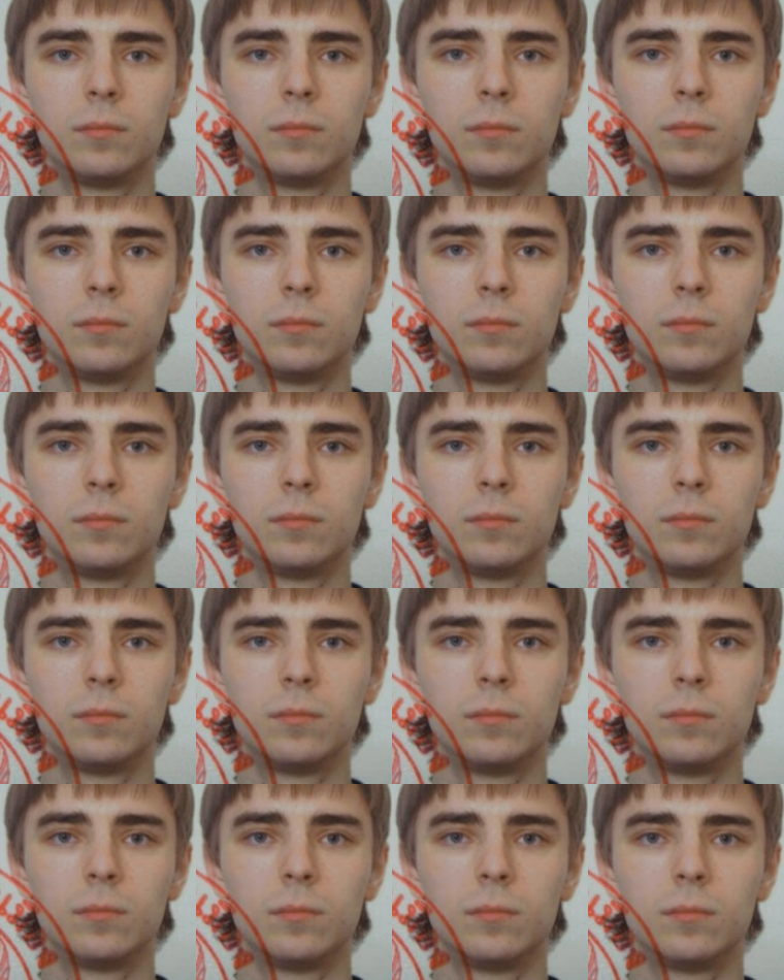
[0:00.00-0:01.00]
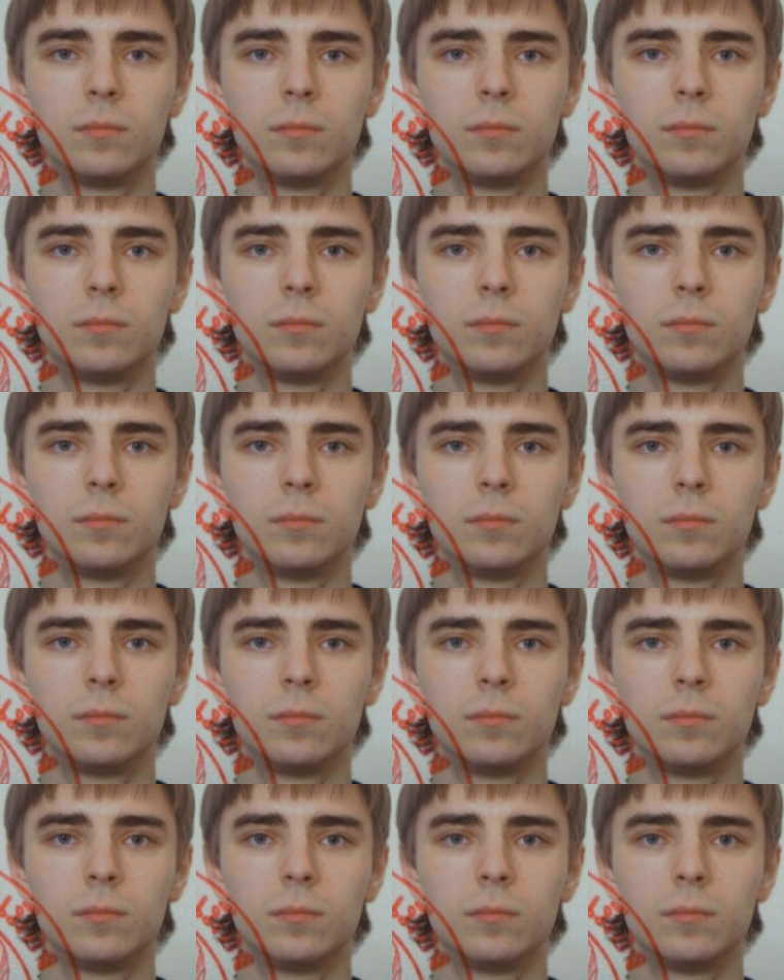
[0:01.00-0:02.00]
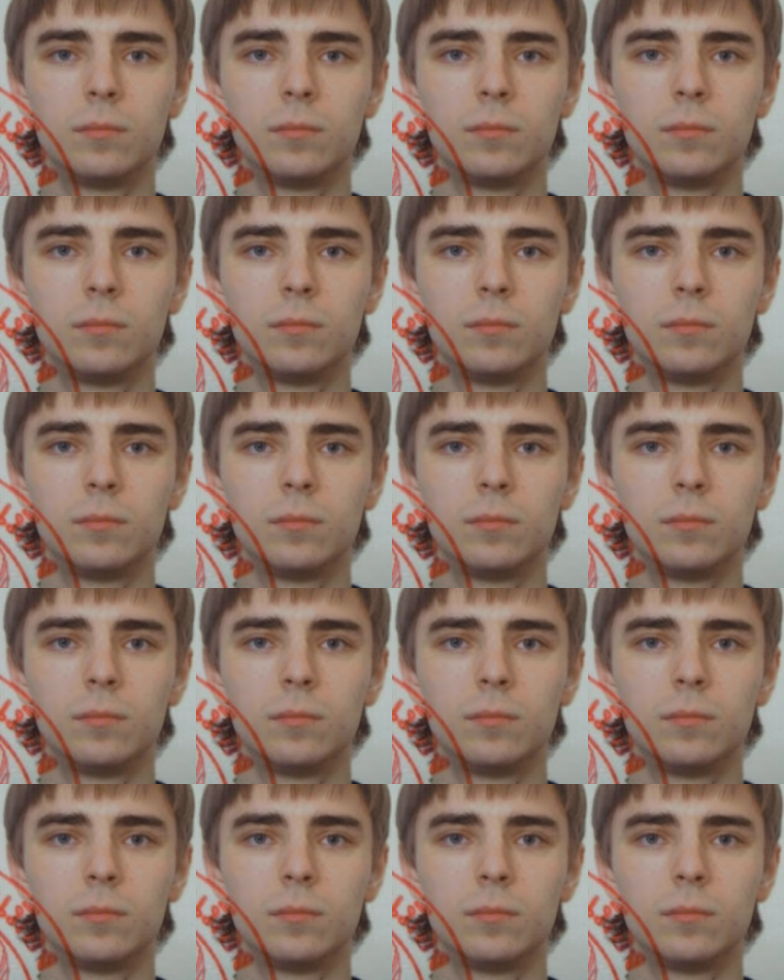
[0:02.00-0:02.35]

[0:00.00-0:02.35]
[no speech]